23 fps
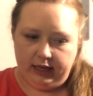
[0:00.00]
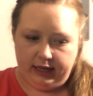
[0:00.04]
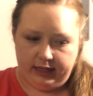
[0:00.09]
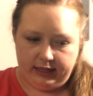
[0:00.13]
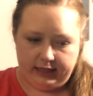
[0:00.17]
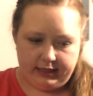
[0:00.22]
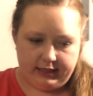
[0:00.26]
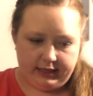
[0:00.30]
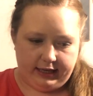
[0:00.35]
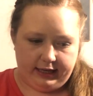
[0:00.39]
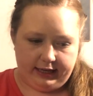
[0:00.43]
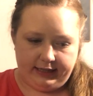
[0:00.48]

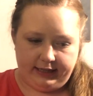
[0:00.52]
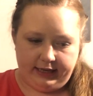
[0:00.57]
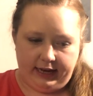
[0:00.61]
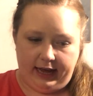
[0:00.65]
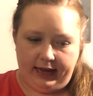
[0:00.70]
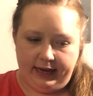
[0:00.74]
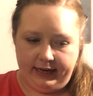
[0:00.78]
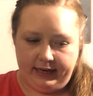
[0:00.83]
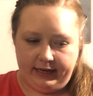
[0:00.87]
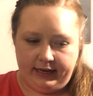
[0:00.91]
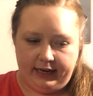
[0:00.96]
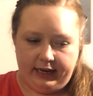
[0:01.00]
It's like
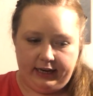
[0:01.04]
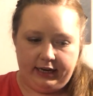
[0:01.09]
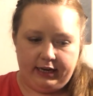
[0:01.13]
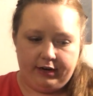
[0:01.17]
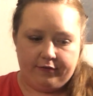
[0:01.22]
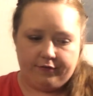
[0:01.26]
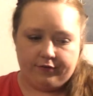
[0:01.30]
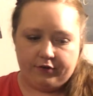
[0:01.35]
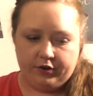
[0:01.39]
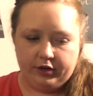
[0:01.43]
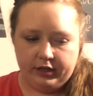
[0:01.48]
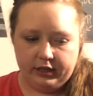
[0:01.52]
night and day
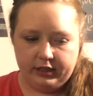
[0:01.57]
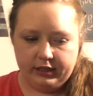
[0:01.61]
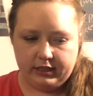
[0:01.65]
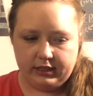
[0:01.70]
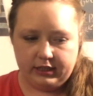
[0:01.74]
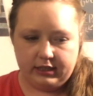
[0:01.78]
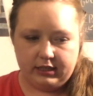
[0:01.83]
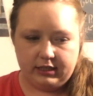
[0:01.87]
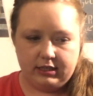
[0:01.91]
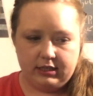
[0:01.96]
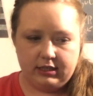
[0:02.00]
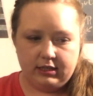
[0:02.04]

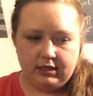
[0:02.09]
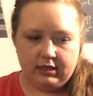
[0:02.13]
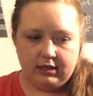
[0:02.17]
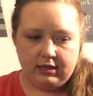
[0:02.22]
difference.